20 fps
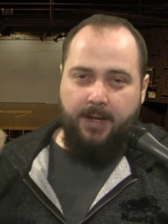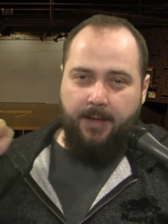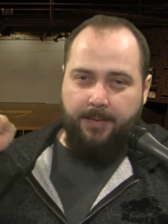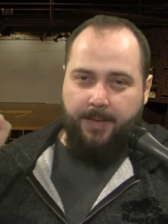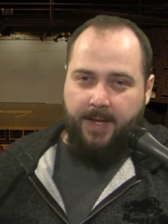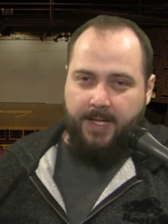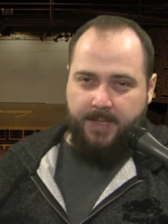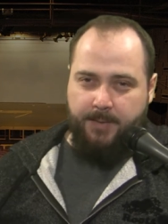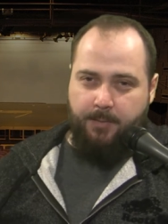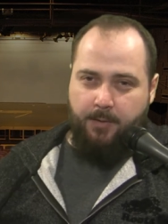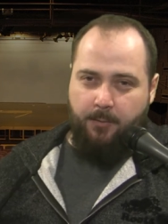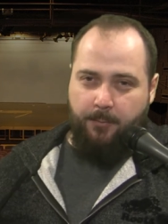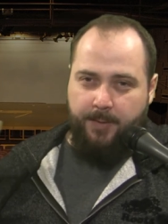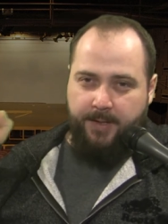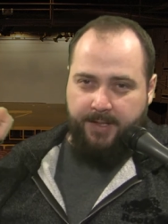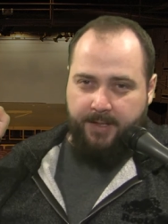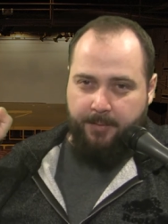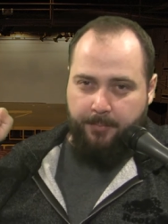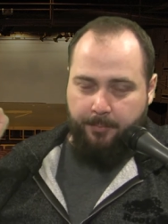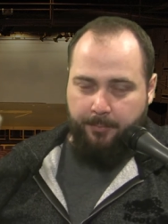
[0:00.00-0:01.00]
that's where we
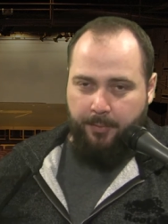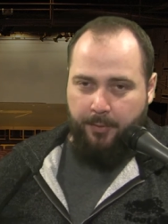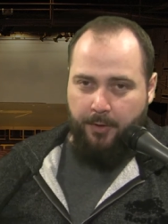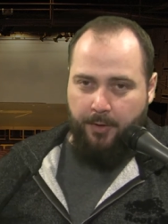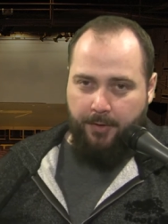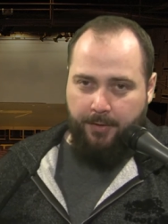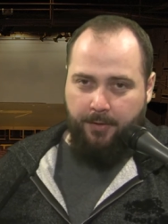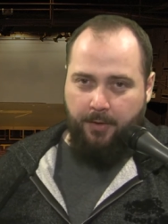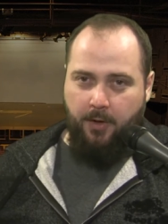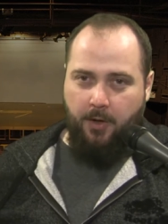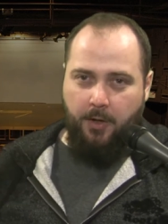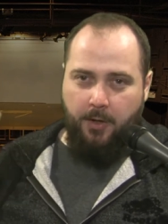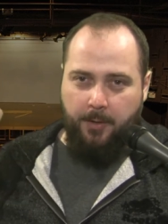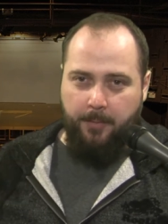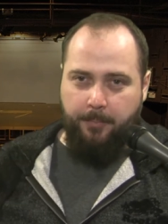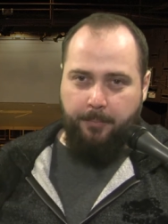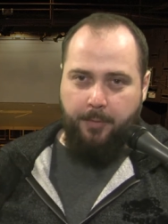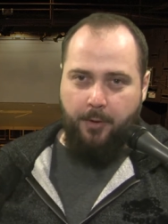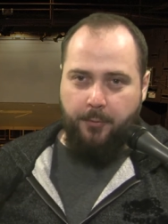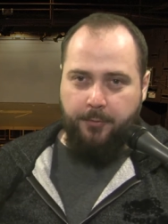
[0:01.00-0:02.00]
can put our
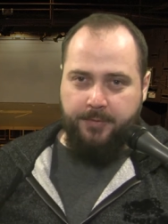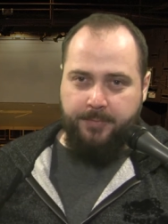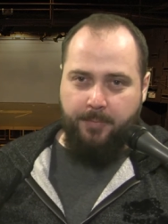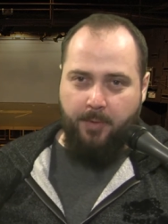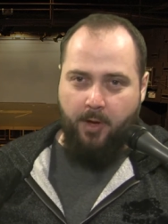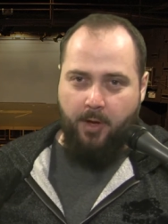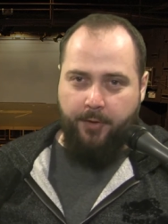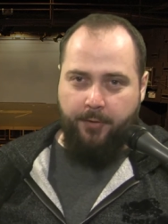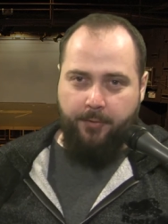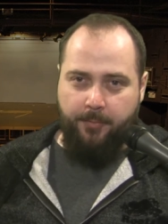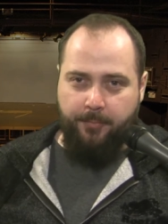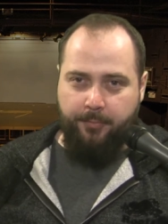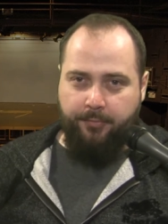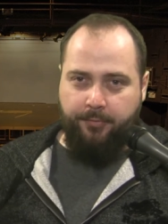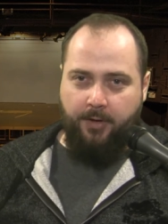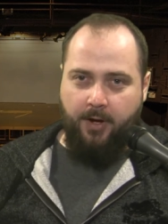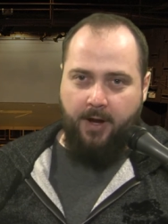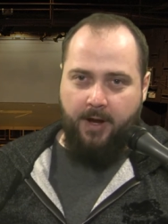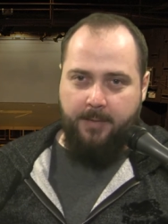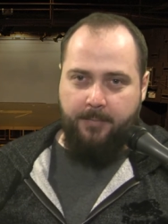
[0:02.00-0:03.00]
postmodern
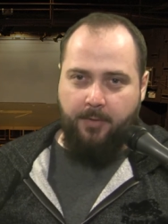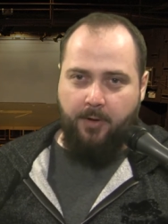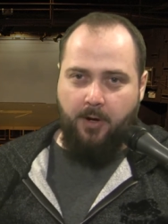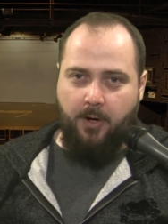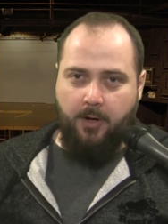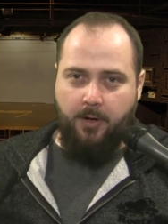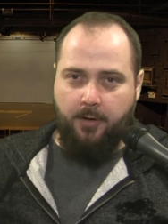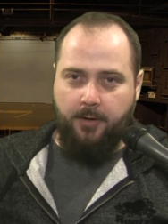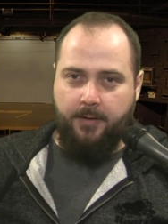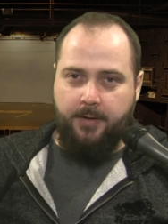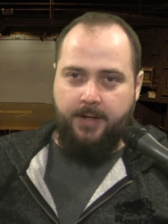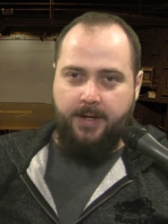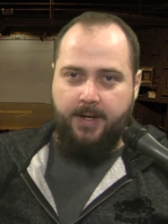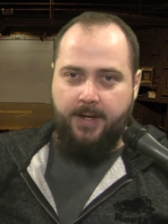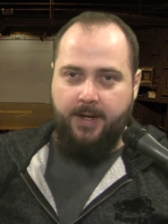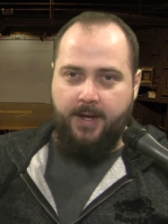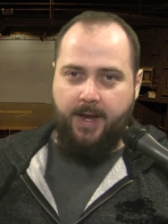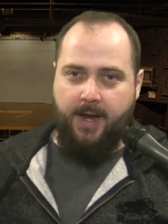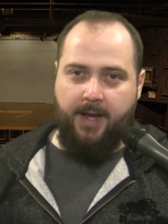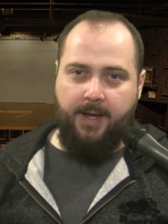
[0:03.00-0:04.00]
pry bar
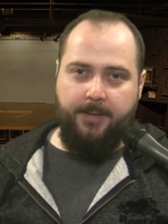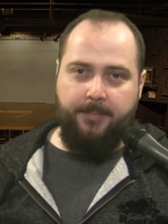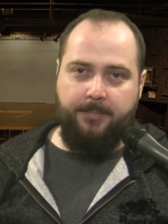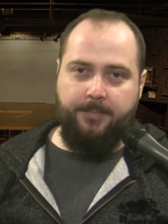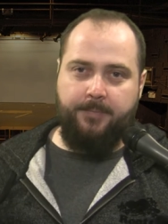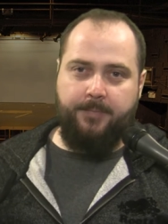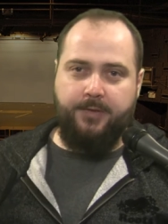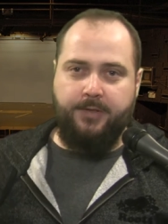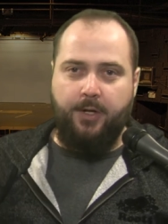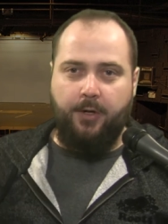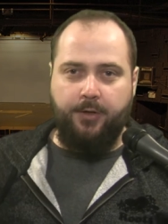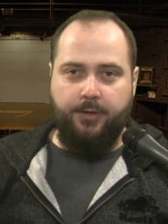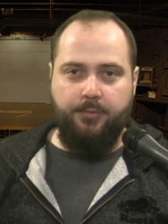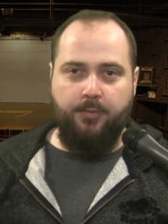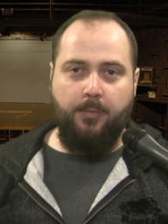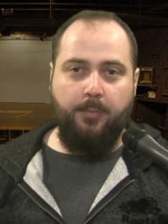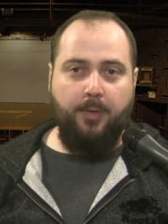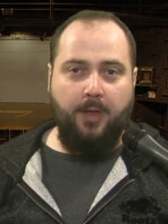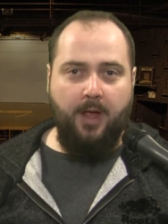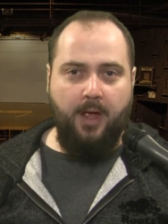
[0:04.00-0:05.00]
and start to
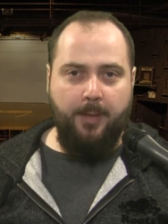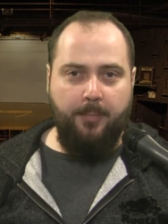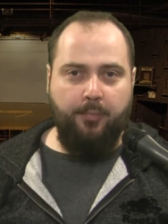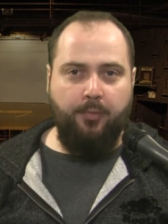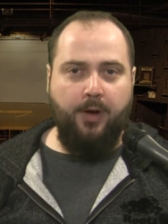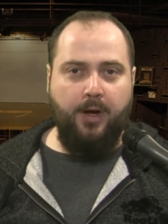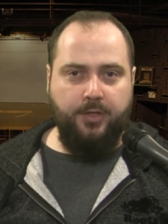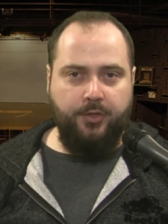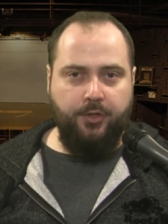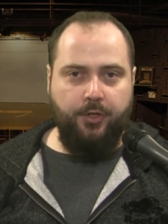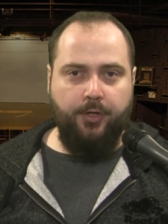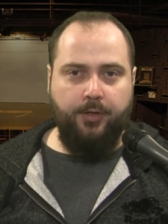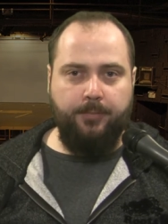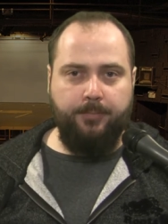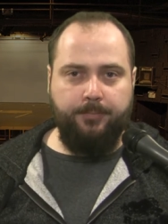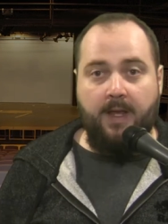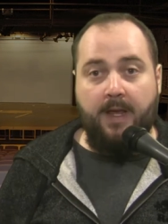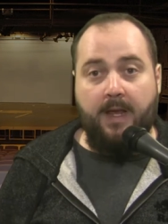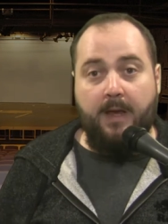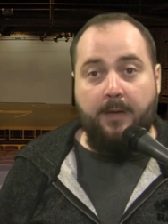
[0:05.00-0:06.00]
apply pressure.
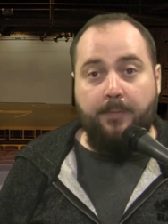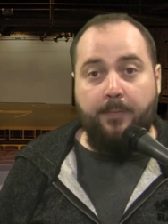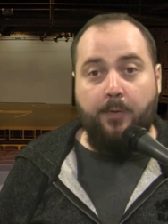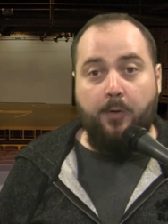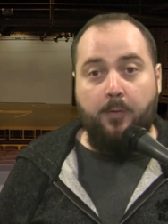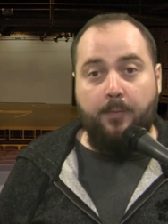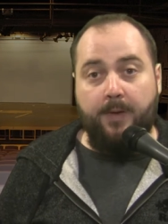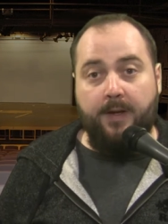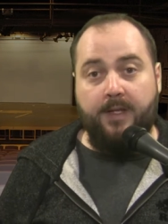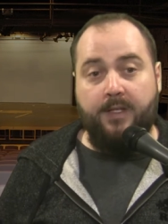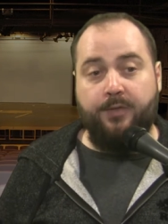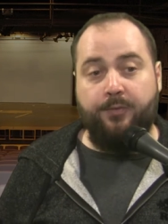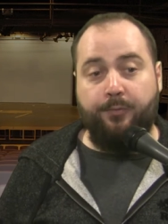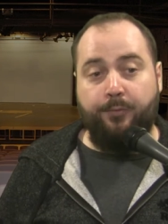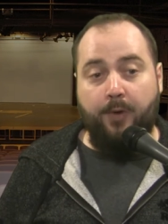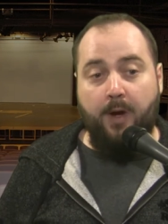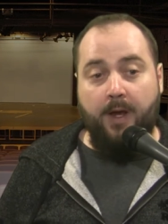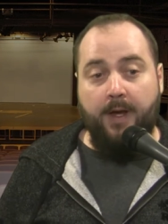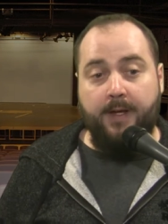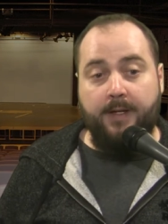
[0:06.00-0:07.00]
If Erving's
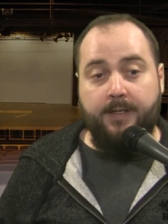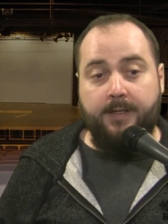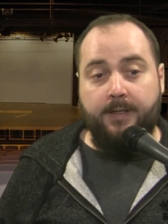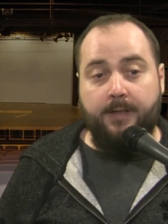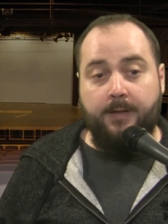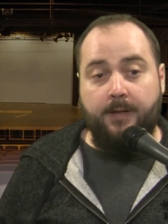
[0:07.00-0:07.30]
right